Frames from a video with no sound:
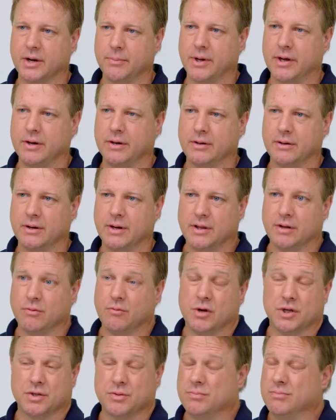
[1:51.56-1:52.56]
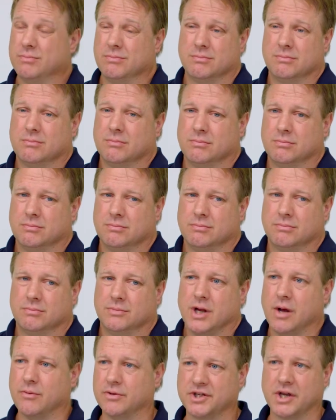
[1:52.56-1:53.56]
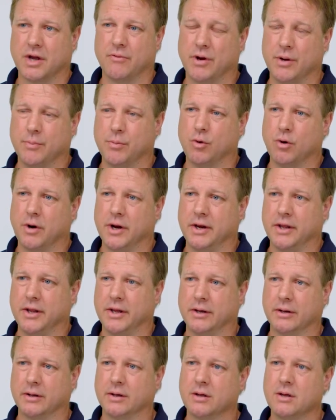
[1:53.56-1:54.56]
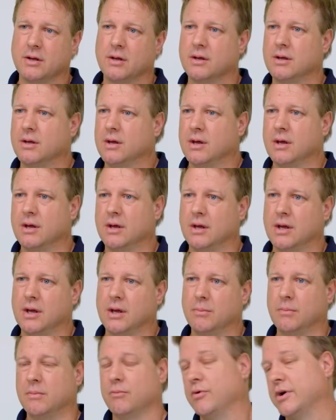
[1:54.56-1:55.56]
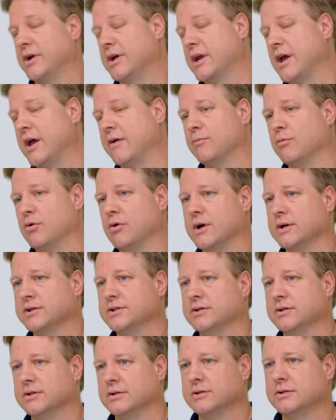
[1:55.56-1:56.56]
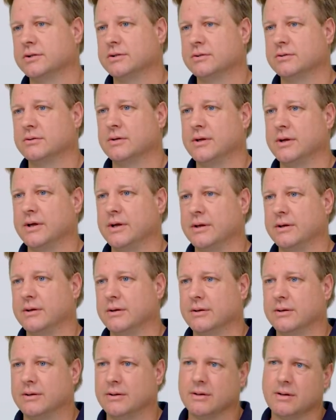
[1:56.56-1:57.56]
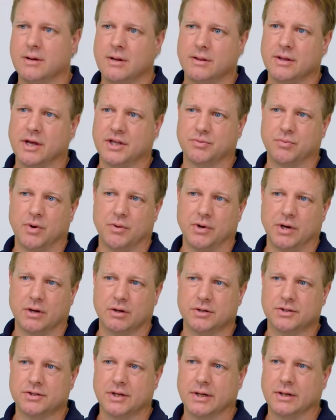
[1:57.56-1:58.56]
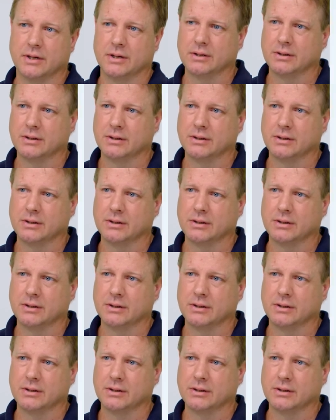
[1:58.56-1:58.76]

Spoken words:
about it. Otherwise, no one's going to report anything. We're going to have more accidents and that's where we lose that.